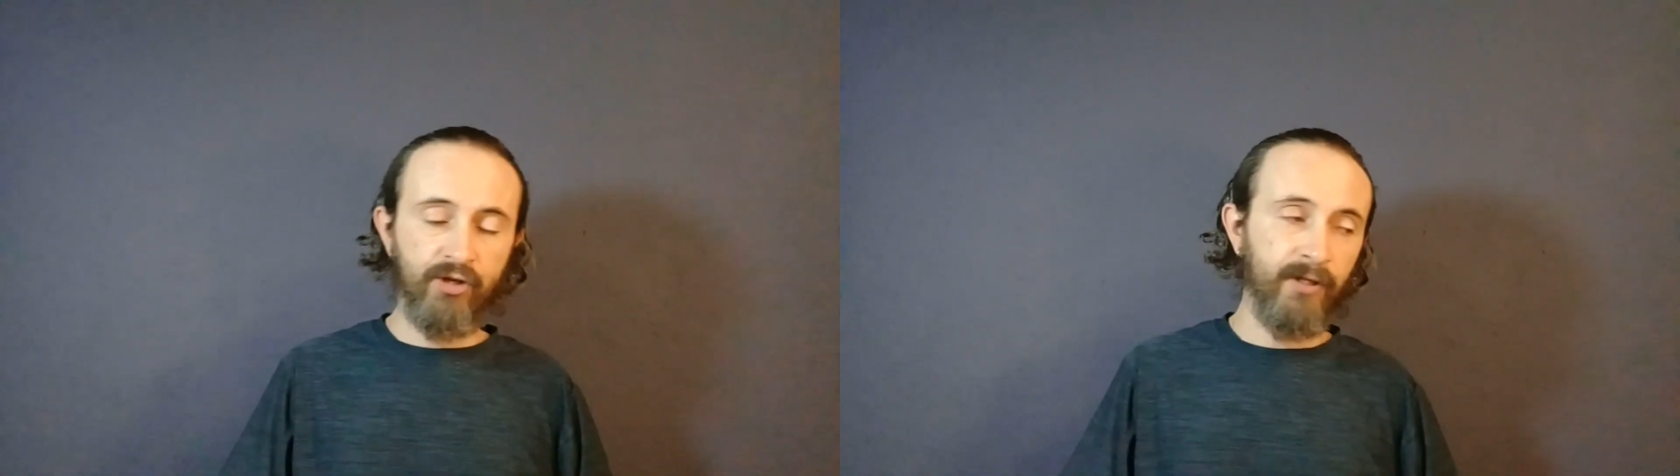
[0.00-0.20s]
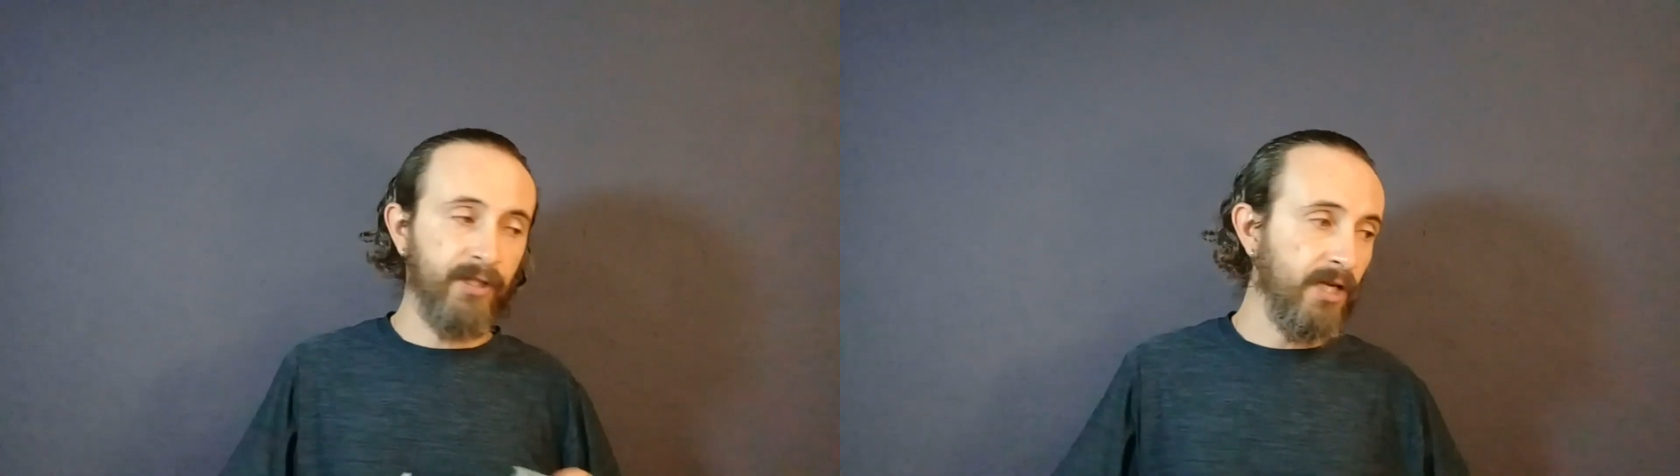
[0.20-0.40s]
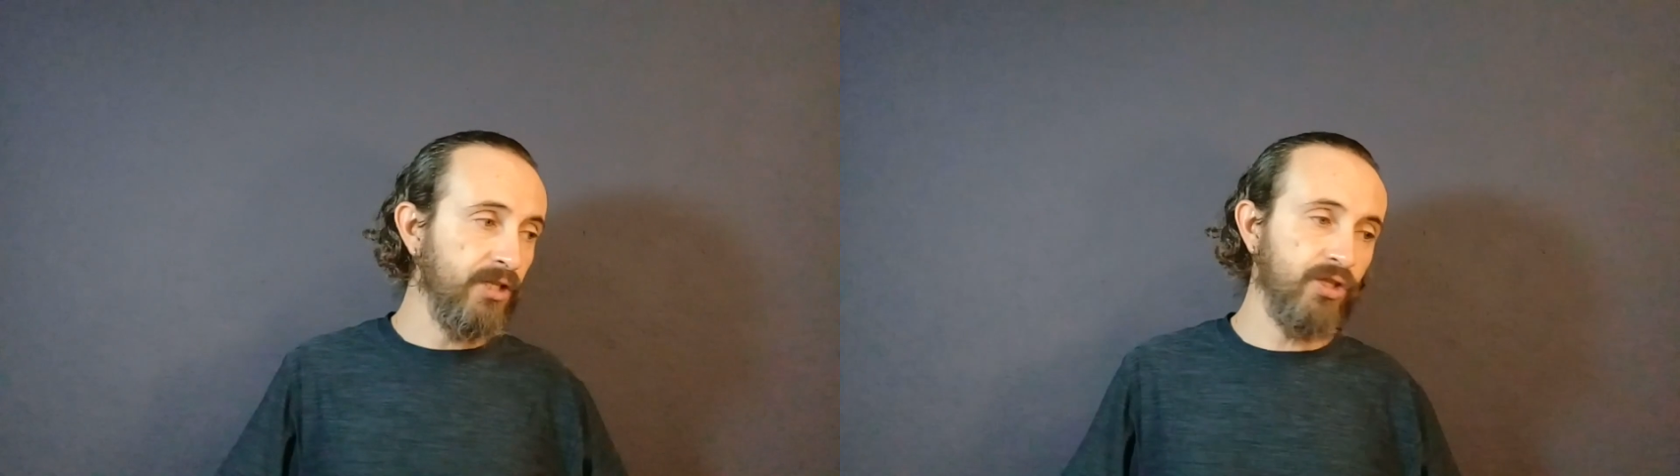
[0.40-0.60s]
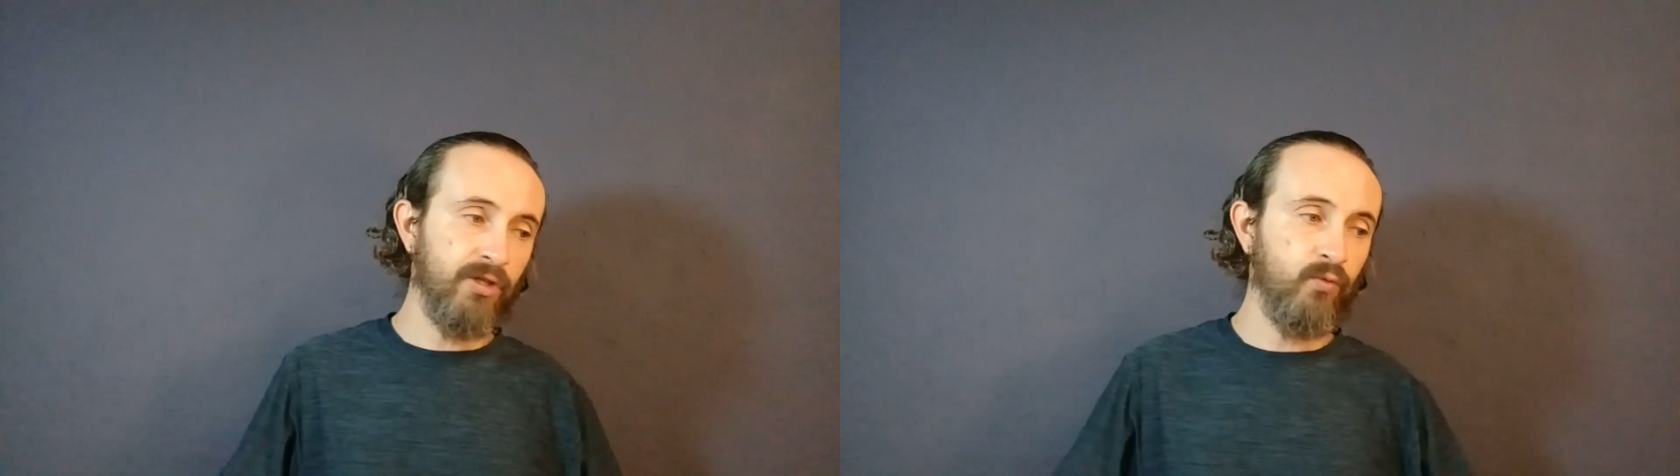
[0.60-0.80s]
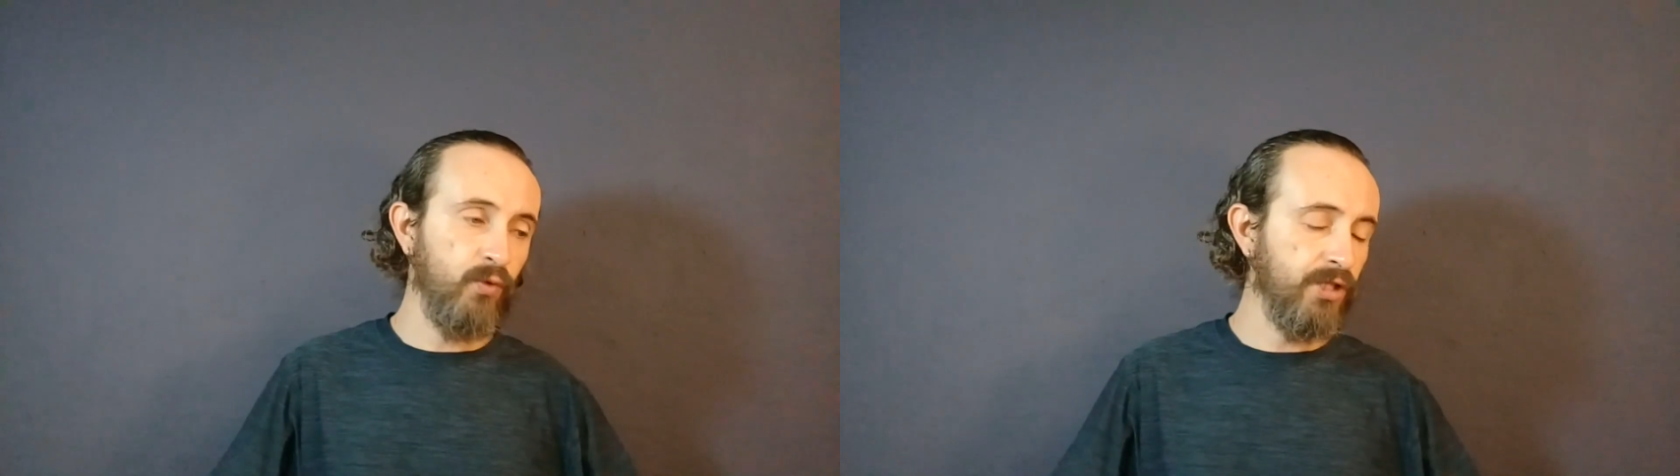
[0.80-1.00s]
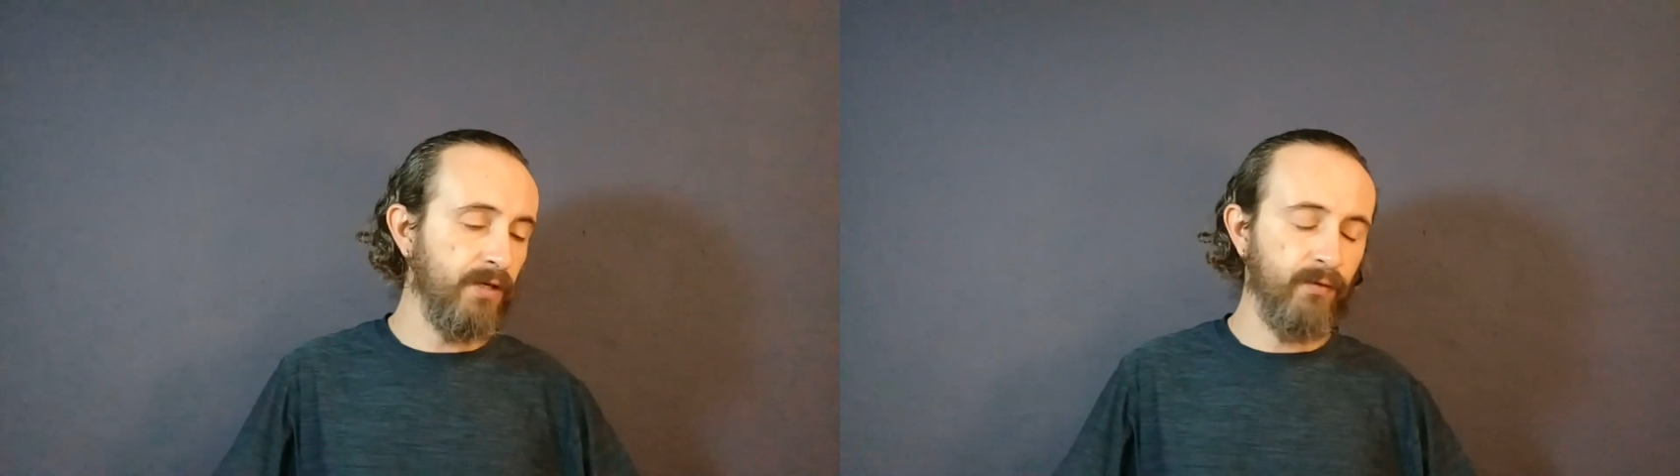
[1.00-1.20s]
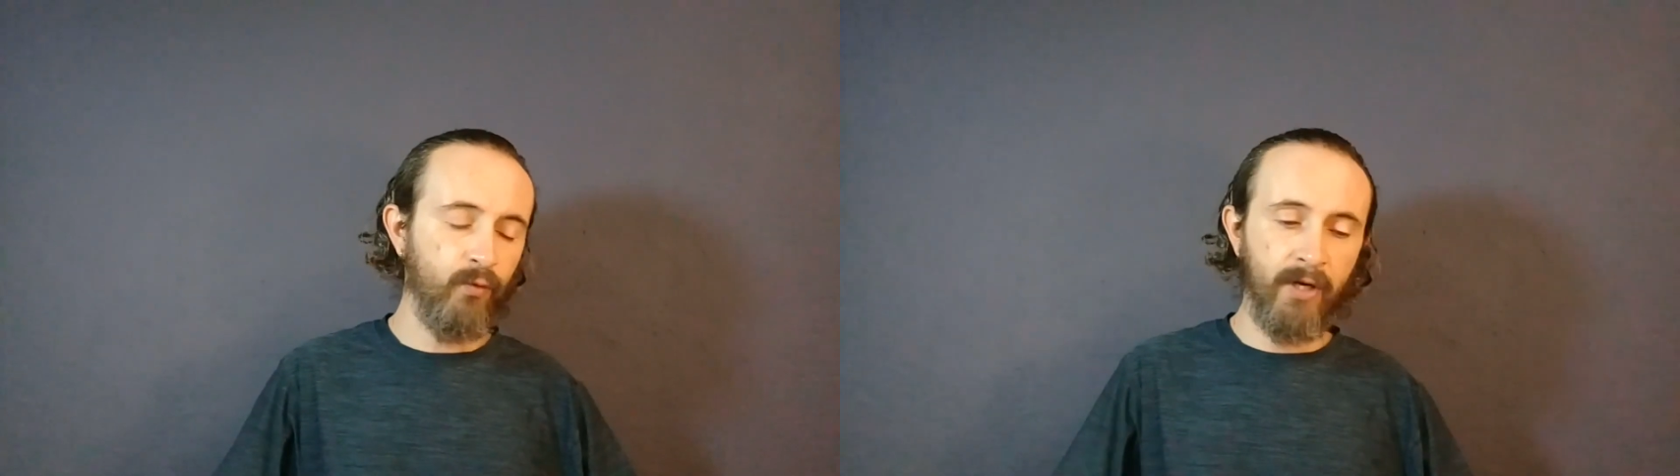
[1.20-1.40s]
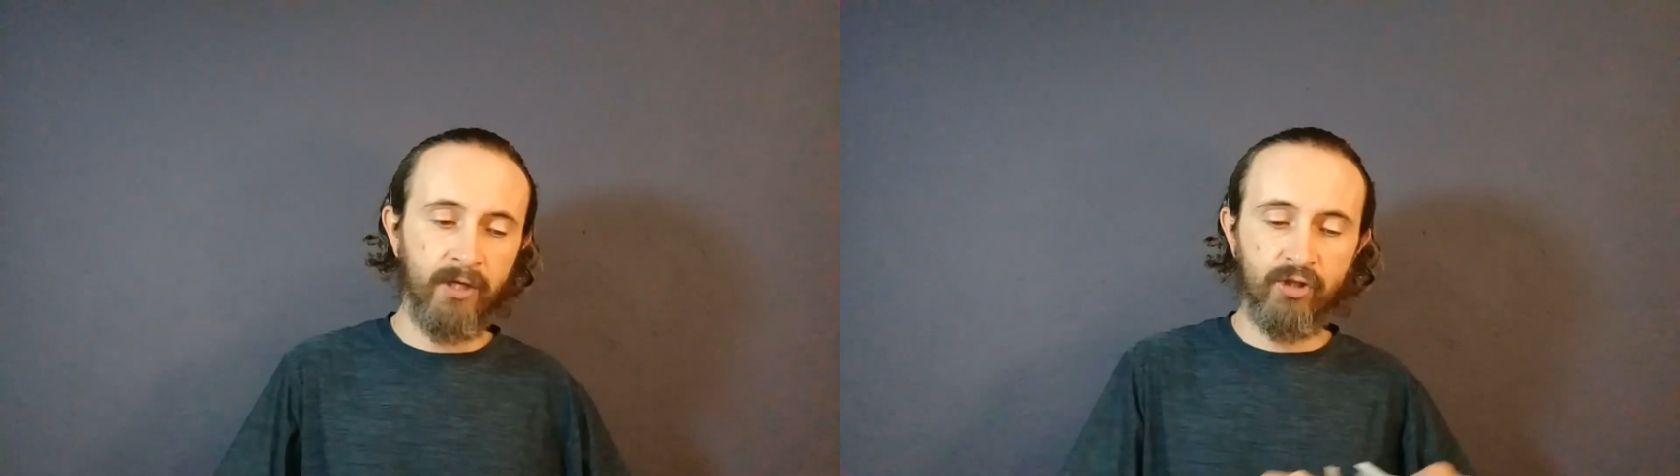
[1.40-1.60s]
your attention, whichever way.